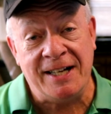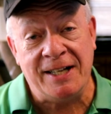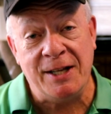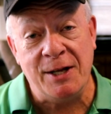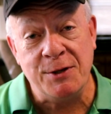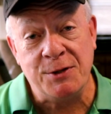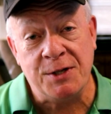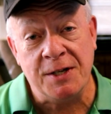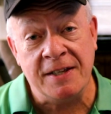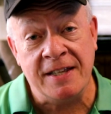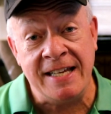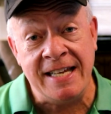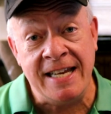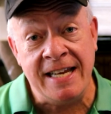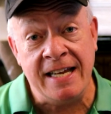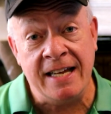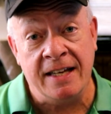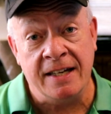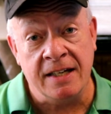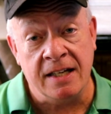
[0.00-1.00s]
close to the
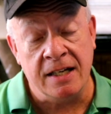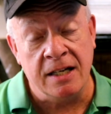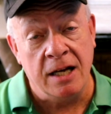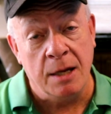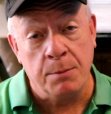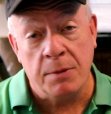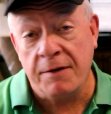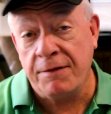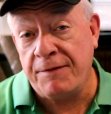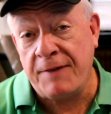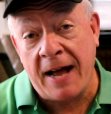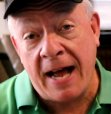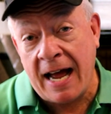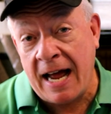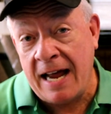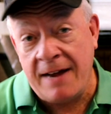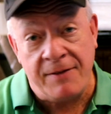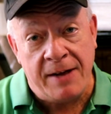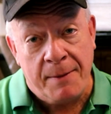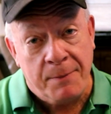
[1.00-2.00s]
end. Number
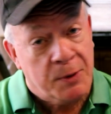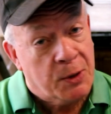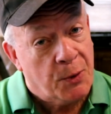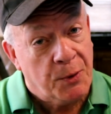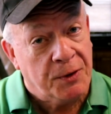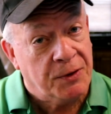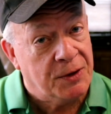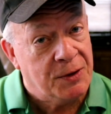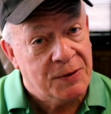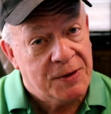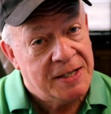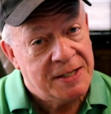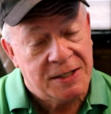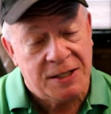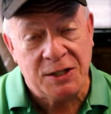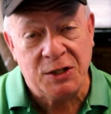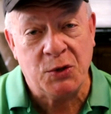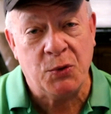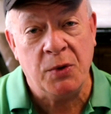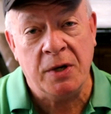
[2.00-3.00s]
5, I'm going through these
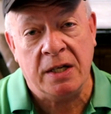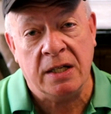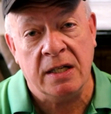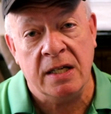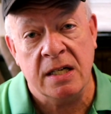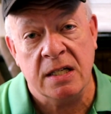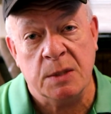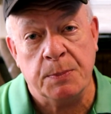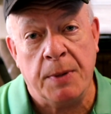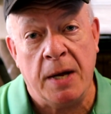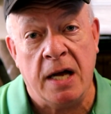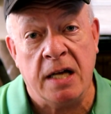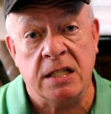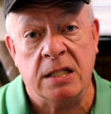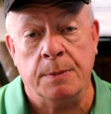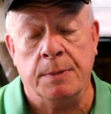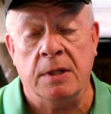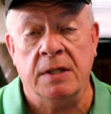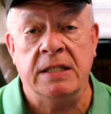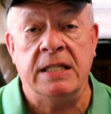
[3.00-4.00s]
as quickly as
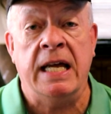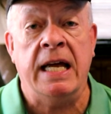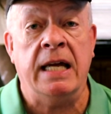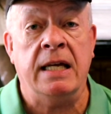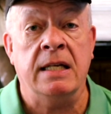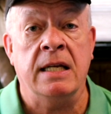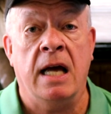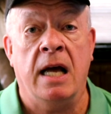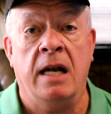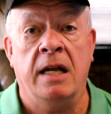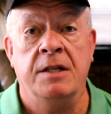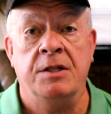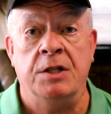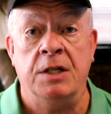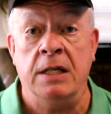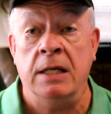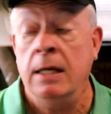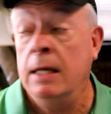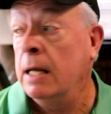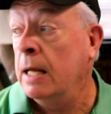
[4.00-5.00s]
possible.
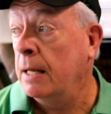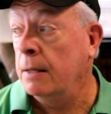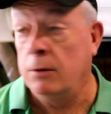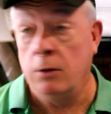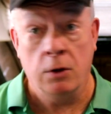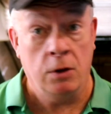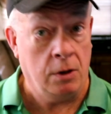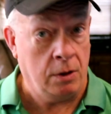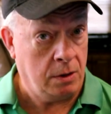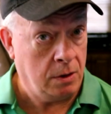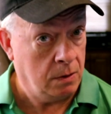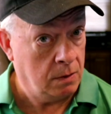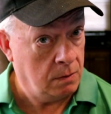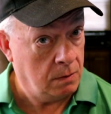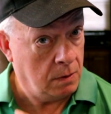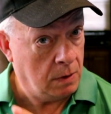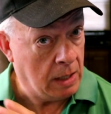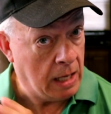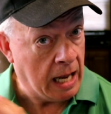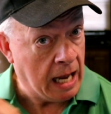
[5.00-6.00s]
Technology. Look,
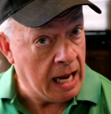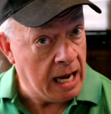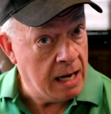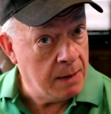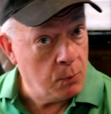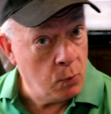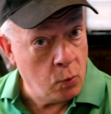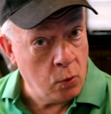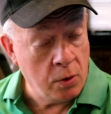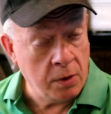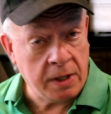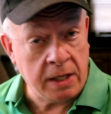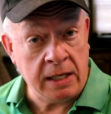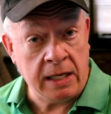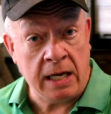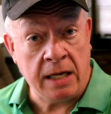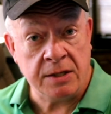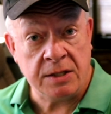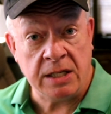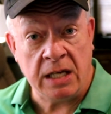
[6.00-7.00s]
I'm
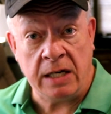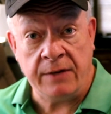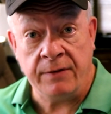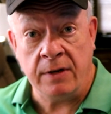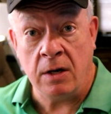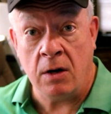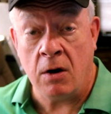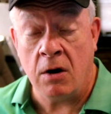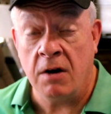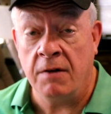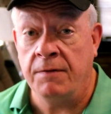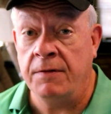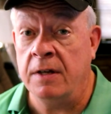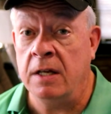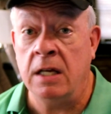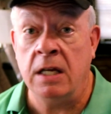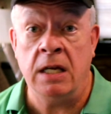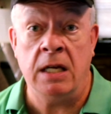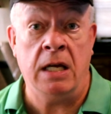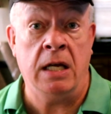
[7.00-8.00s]
working outside of an
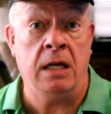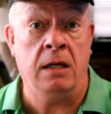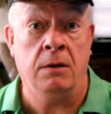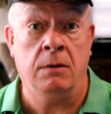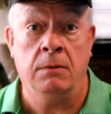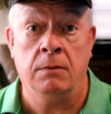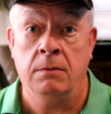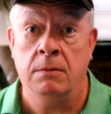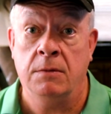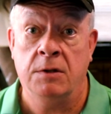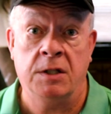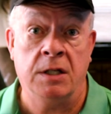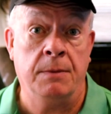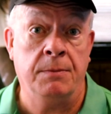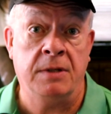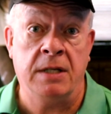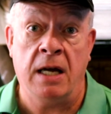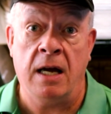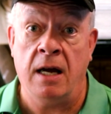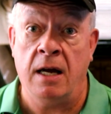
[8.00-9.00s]
RV and
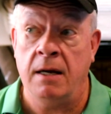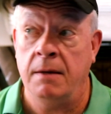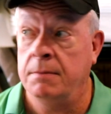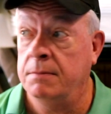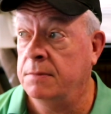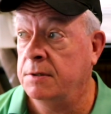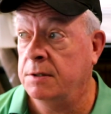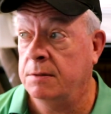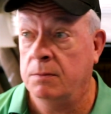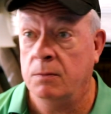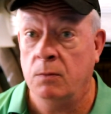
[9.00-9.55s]
sometimes